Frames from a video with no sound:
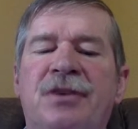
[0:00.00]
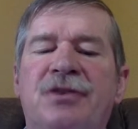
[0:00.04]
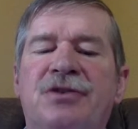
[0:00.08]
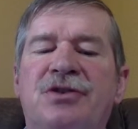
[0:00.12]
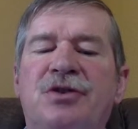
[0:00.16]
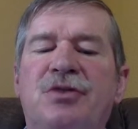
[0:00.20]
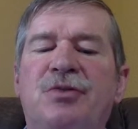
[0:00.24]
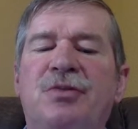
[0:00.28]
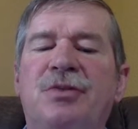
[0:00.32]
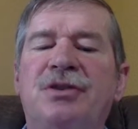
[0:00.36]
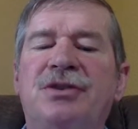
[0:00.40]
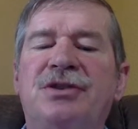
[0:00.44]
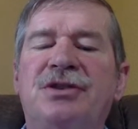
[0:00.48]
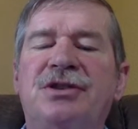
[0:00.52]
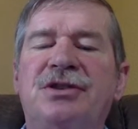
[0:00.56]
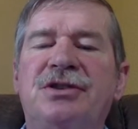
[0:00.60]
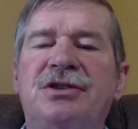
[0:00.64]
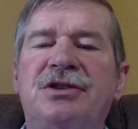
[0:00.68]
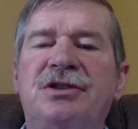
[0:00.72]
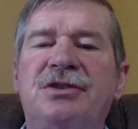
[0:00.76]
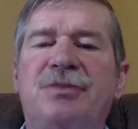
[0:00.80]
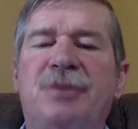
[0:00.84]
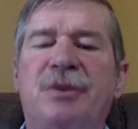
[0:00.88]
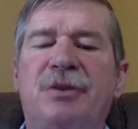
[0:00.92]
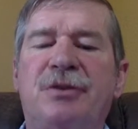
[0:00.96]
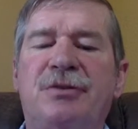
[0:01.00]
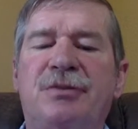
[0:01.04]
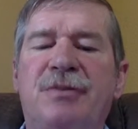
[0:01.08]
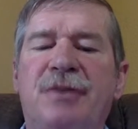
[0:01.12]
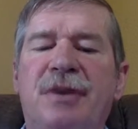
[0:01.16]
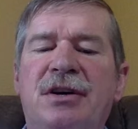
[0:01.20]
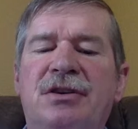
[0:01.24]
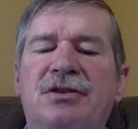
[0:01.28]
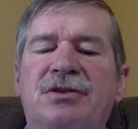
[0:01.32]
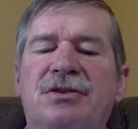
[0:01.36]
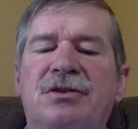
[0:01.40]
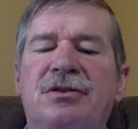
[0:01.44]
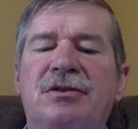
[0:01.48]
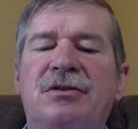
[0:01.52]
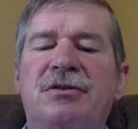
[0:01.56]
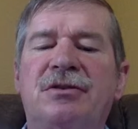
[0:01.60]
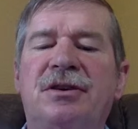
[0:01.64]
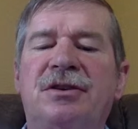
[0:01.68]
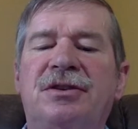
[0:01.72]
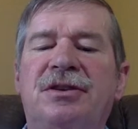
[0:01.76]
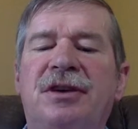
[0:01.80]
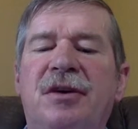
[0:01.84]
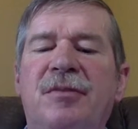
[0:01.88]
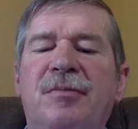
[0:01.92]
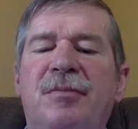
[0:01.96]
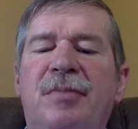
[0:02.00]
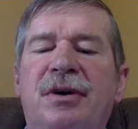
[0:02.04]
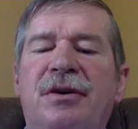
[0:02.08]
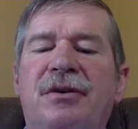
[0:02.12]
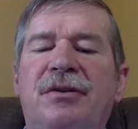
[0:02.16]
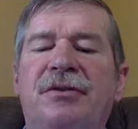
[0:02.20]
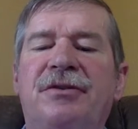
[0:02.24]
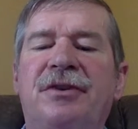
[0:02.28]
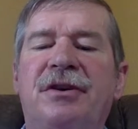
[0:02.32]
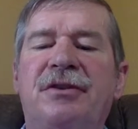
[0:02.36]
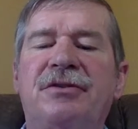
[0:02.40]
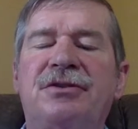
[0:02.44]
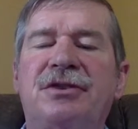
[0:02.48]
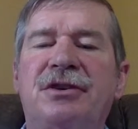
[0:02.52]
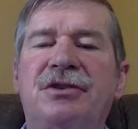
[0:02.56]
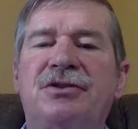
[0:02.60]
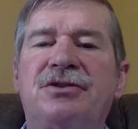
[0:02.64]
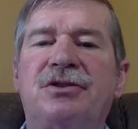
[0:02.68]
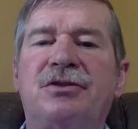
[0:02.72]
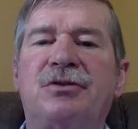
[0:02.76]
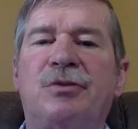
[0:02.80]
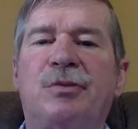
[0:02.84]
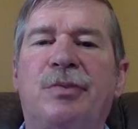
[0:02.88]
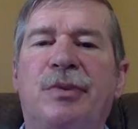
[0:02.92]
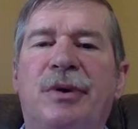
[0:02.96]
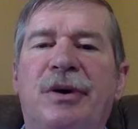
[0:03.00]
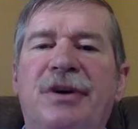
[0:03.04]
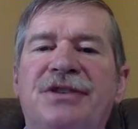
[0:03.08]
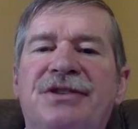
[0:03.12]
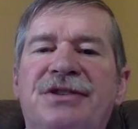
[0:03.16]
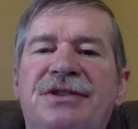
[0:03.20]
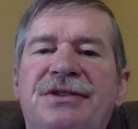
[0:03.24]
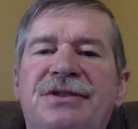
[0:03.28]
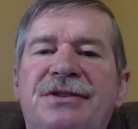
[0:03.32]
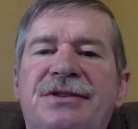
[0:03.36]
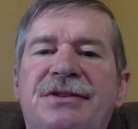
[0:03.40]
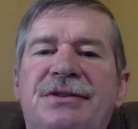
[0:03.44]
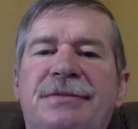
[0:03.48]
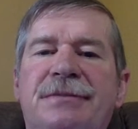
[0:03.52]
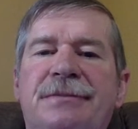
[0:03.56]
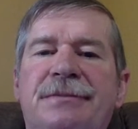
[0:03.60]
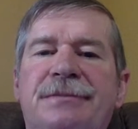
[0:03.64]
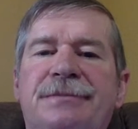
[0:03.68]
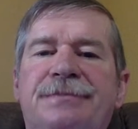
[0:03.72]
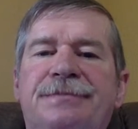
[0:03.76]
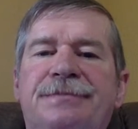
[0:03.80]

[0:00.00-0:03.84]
So businesses must make sure that they build their digital presence.